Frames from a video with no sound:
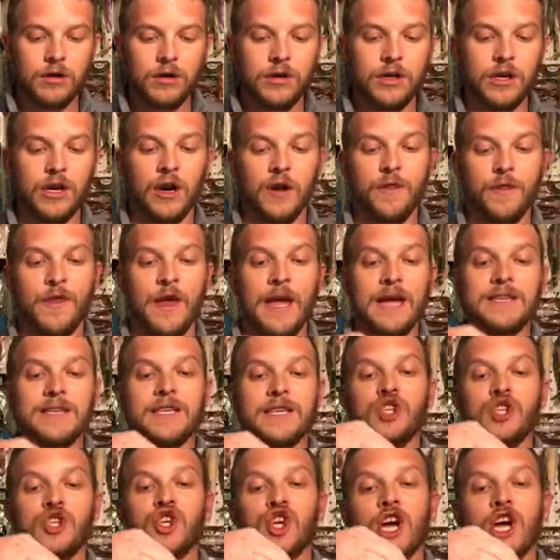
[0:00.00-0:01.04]
you know, thanks to
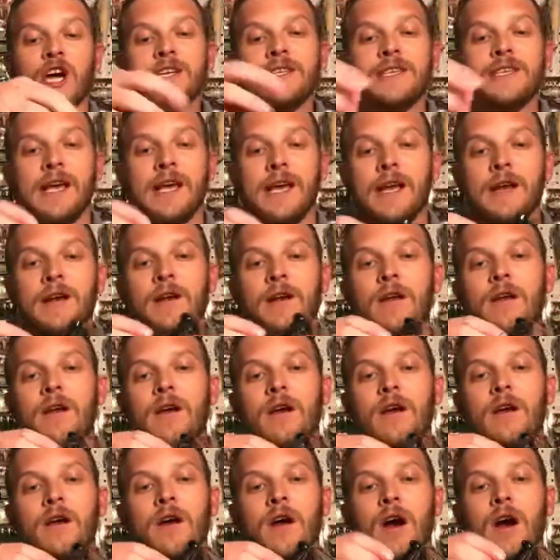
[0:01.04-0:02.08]
Justin,
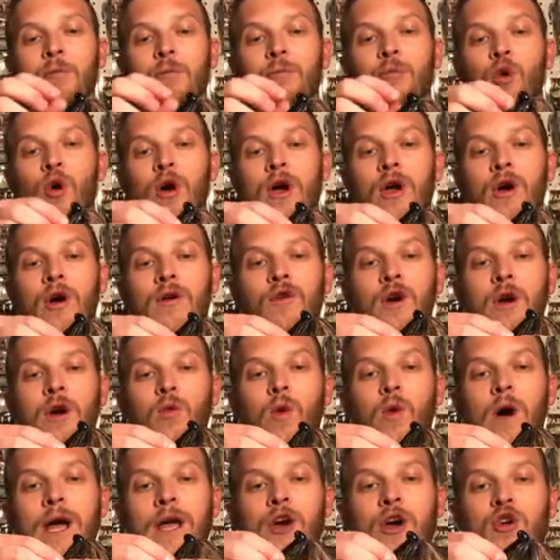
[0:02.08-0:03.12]
our boy over in
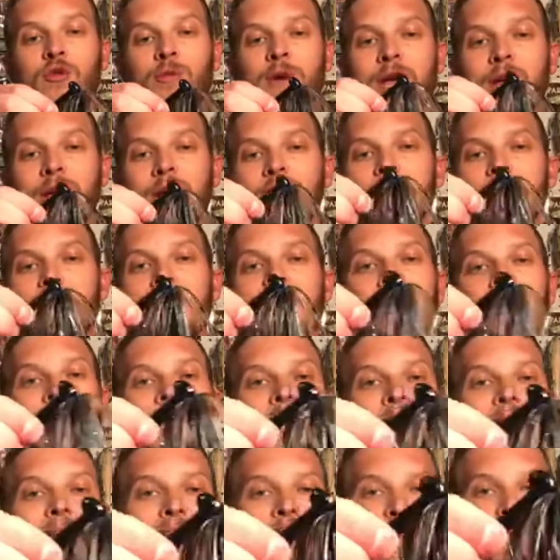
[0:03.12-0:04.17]
Wyoming,
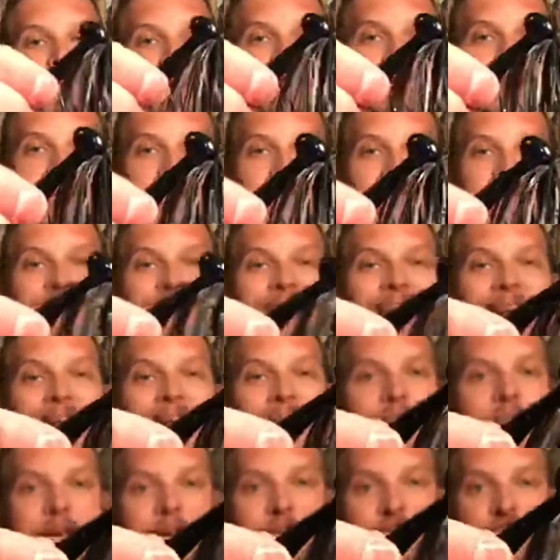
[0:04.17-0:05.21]
he gave me these
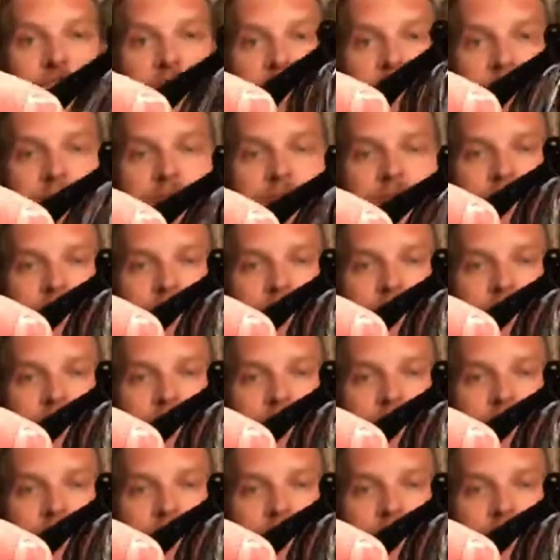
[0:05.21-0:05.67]
Stanley jigs